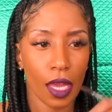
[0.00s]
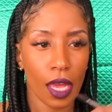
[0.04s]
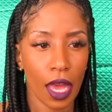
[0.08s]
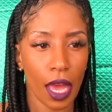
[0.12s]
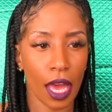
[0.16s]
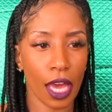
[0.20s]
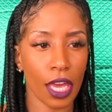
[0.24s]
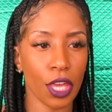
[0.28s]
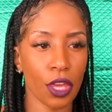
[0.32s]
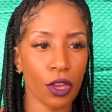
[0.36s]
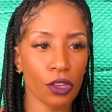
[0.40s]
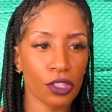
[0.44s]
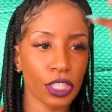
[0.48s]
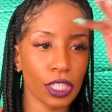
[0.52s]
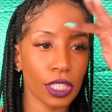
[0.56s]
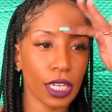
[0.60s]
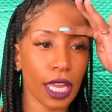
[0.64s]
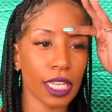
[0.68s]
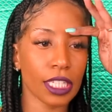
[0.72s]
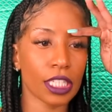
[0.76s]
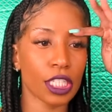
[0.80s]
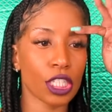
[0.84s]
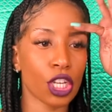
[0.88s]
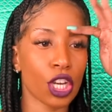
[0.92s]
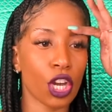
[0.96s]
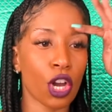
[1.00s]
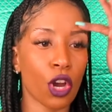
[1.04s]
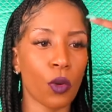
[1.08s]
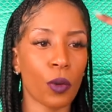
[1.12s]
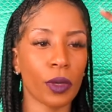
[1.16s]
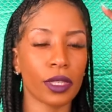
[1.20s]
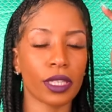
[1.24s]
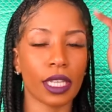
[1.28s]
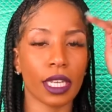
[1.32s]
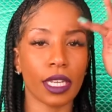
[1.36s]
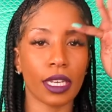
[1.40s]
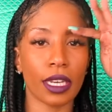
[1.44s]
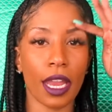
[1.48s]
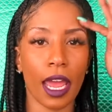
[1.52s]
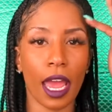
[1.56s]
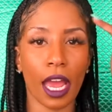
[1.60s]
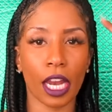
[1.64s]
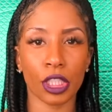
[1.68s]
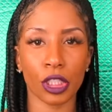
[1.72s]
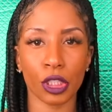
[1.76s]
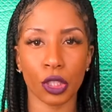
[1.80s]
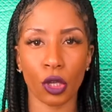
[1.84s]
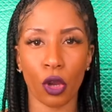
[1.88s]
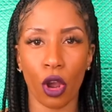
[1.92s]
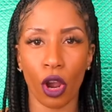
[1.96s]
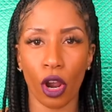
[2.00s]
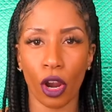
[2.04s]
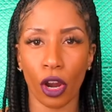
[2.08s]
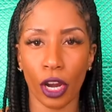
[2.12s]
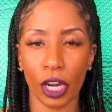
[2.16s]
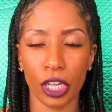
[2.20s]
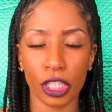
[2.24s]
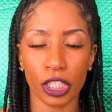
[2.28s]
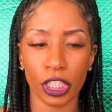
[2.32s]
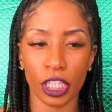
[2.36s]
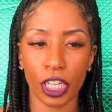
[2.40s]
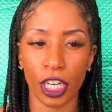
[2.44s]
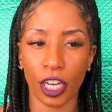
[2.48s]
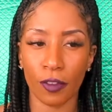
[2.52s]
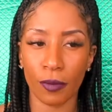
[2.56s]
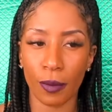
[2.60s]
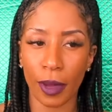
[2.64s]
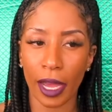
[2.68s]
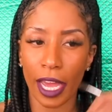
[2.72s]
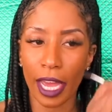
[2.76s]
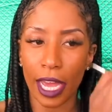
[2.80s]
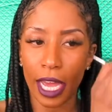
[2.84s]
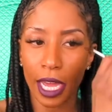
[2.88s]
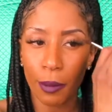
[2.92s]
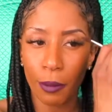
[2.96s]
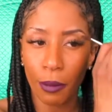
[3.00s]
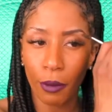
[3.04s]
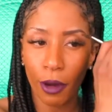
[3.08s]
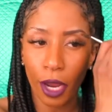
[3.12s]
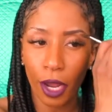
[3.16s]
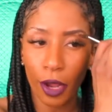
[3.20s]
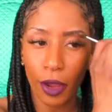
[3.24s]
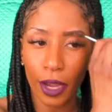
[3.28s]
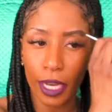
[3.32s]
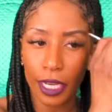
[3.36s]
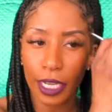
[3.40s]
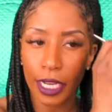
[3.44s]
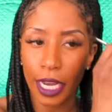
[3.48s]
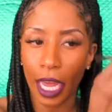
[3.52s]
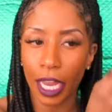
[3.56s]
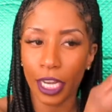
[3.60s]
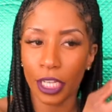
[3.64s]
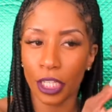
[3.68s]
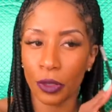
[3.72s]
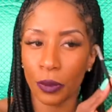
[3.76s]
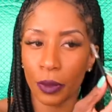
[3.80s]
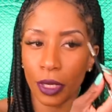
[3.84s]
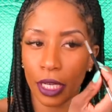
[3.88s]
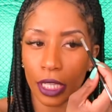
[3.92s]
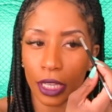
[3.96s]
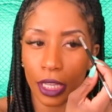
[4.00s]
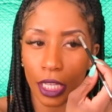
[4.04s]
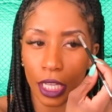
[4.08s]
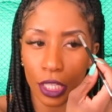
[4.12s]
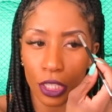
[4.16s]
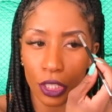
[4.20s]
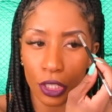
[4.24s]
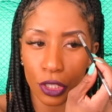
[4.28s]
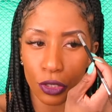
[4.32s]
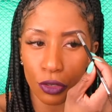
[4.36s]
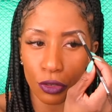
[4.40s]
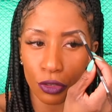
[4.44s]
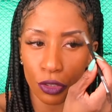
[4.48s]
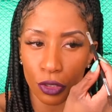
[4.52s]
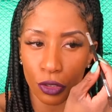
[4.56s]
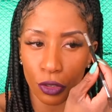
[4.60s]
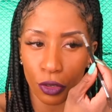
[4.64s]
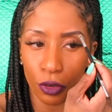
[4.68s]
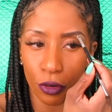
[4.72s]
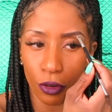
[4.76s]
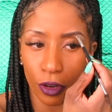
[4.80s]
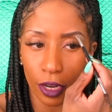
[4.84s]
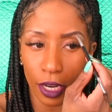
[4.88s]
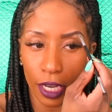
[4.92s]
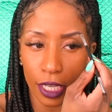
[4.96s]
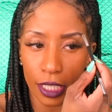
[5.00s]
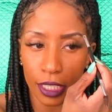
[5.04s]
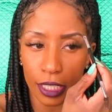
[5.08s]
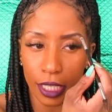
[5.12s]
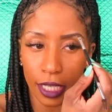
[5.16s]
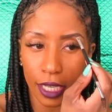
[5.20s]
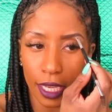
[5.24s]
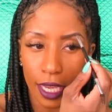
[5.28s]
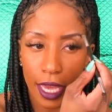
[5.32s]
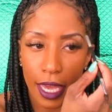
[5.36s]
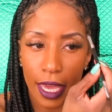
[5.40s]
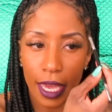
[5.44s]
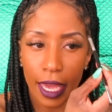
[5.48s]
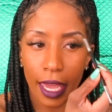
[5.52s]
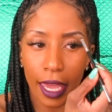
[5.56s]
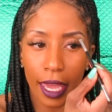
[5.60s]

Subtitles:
I usually like to go with the natural arch of my eyebrow and not do anything too crazy.